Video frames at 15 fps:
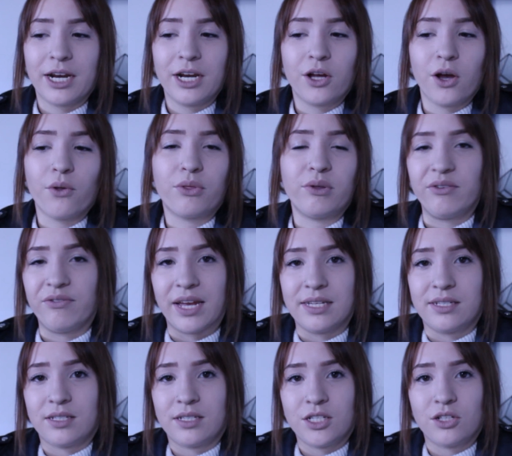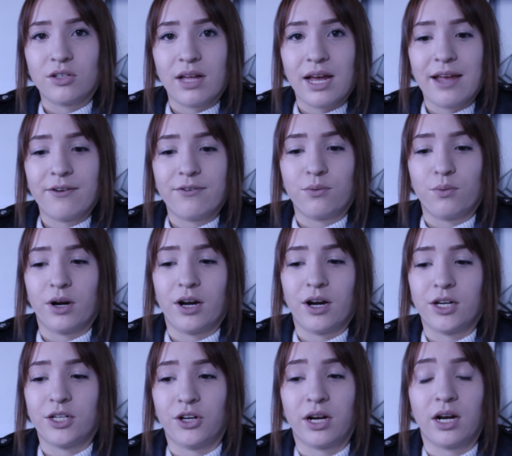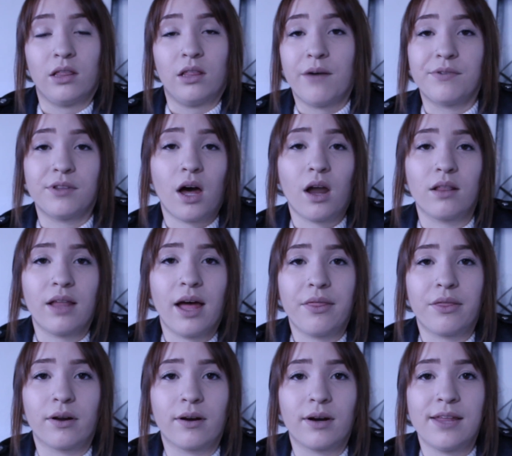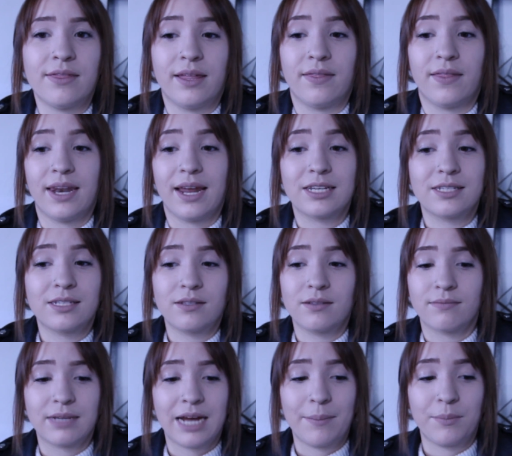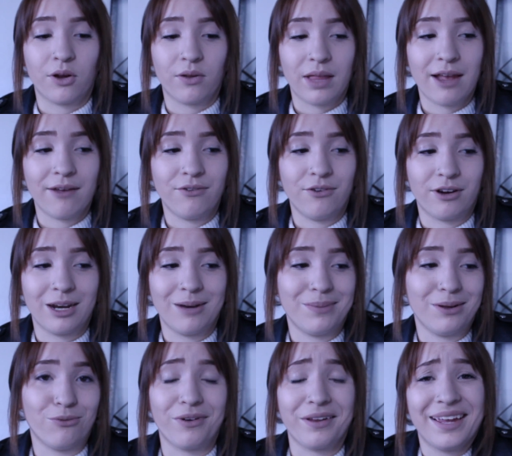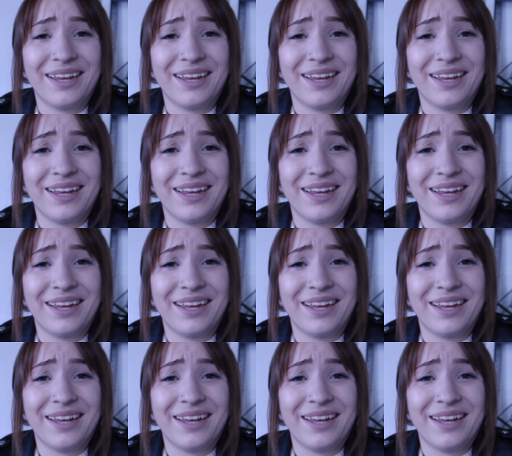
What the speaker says: gonna go through phases in your life where you're gonna love a lot of leather, and then the next time in your life you're gonna be really